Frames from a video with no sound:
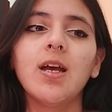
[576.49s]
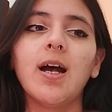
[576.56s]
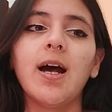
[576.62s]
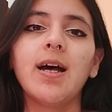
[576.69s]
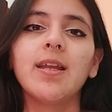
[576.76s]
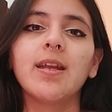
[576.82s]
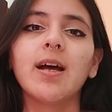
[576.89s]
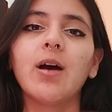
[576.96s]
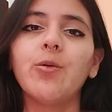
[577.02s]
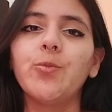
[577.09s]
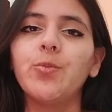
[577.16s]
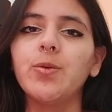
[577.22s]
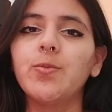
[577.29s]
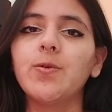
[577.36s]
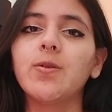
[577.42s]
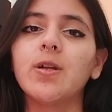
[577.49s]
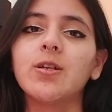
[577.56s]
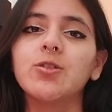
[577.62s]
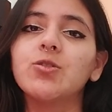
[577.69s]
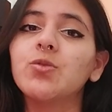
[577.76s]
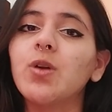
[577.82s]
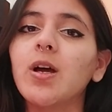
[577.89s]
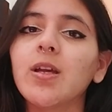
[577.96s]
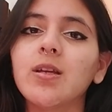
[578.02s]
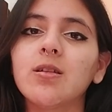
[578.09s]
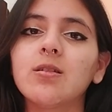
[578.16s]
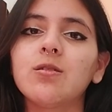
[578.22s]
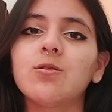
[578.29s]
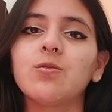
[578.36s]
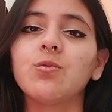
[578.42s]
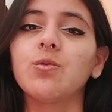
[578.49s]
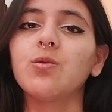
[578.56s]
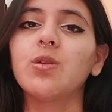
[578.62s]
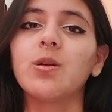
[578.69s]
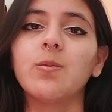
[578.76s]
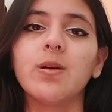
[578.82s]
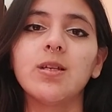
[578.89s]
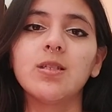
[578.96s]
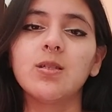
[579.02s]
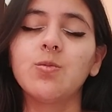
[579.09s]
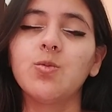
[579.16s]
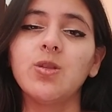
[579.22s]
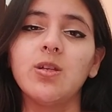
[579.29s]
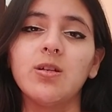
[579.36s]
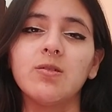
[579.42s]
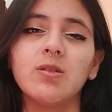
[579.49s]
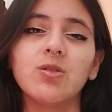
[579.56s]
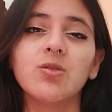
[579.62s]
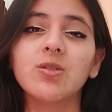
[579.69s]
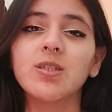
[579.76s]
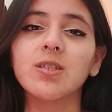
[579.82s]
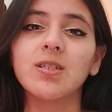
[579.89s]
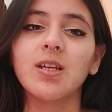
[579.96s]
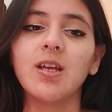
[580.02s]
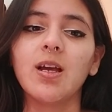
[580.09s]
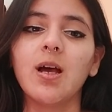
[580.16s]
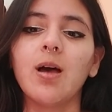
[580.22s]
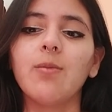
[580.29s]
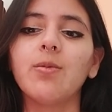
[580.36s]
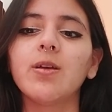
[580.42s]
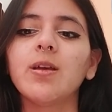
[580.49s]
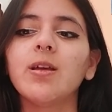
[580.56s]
and how people are trying to do their best with the resources they have.